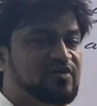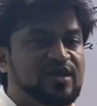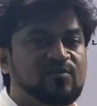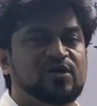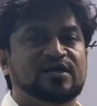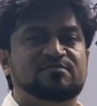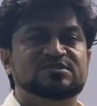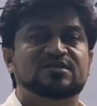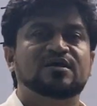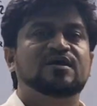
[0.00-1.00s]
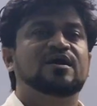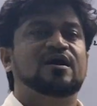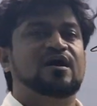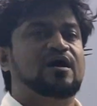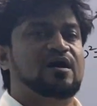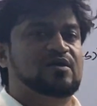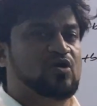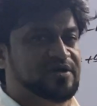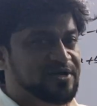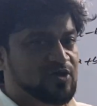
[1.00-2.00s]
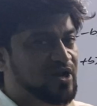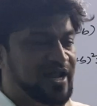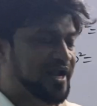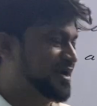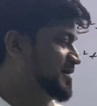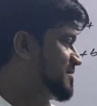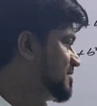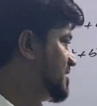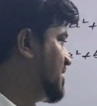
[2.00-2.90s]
variable terms are not at all added.